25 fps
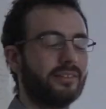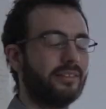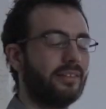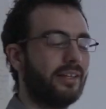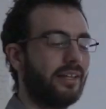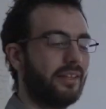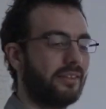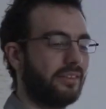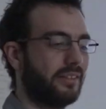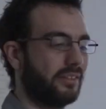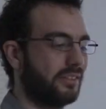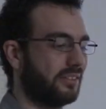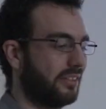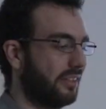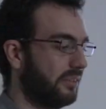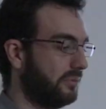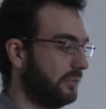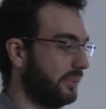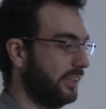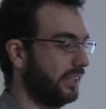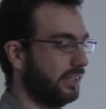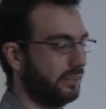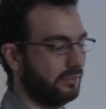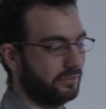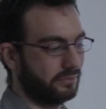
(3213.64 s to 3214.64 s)
the ethics that
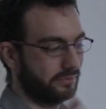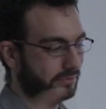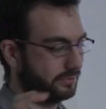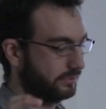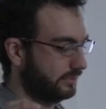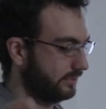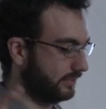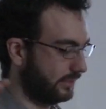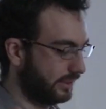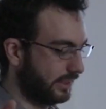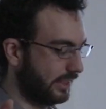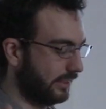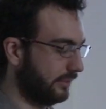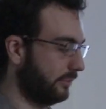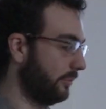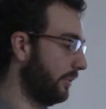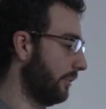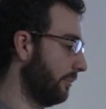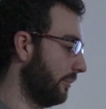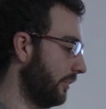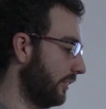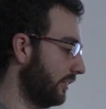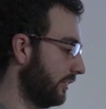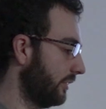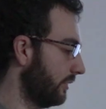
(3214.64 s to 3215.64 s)
we have, that
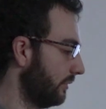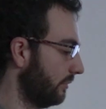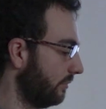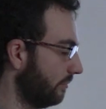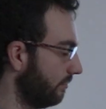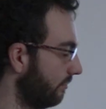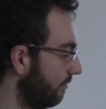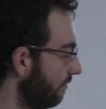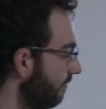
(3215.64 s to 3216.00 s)
we want.